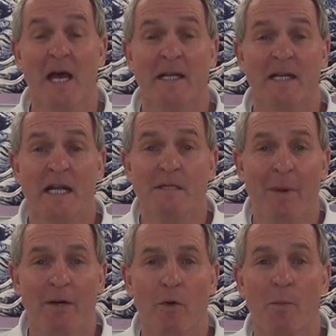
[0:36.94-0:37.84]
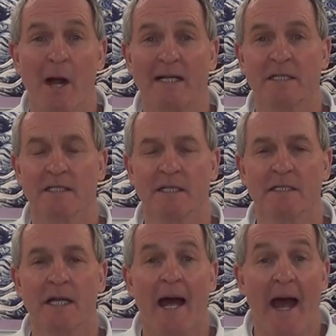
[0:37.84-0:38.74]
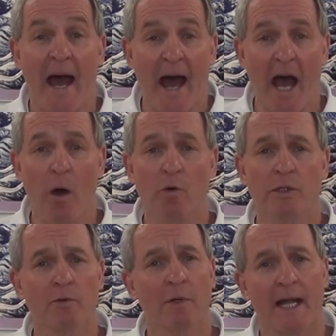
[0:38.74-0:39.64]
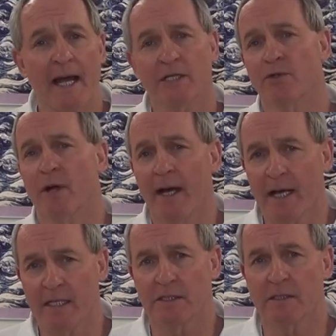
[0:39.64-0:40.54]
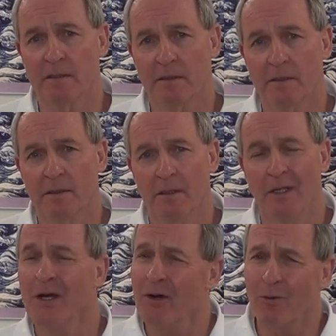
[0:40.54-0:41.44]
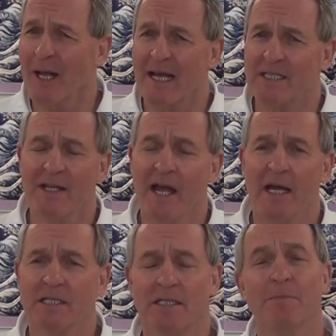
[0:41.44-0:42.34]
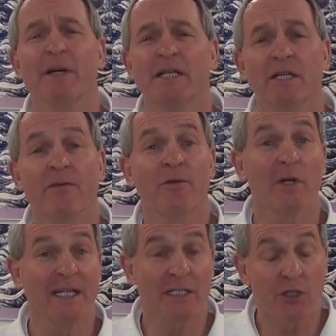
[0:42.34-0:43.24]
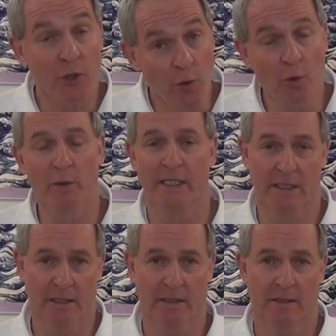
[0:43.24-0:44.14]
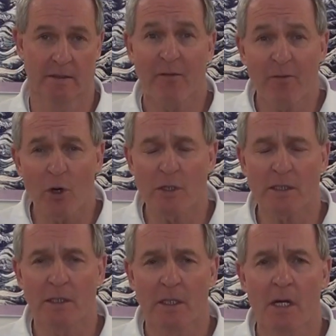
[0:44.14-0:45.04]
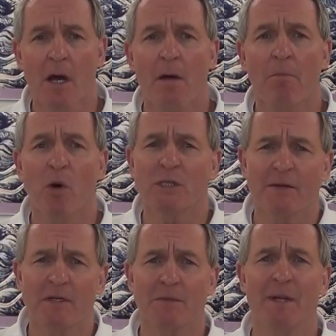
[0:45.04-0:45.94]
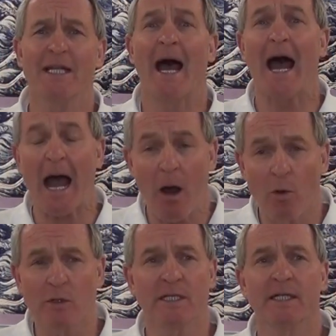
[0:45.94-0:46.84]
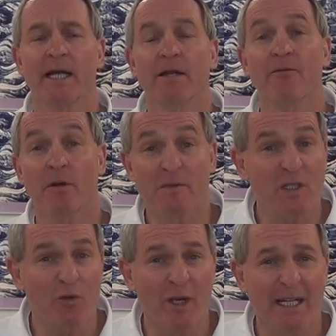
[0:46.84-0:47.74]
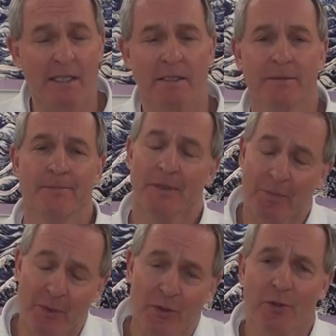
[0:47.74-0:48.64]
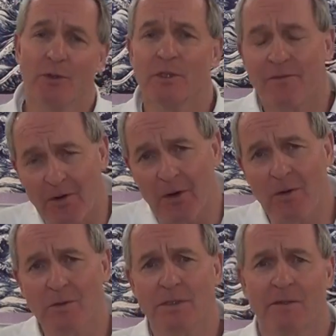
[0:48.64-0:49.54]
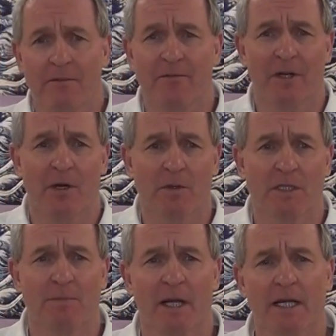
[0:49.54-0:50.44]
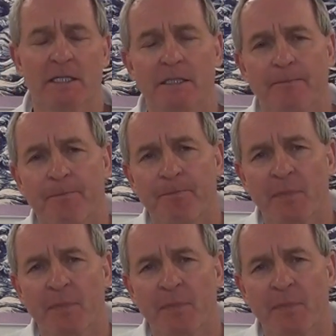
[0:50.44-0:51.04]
Today's micropractice is how to relax your eyes. Relaxing the eyes is a big deal for at least 2 reasons. First, most of us spend hours a day in front of screens, computers, phones, video displays.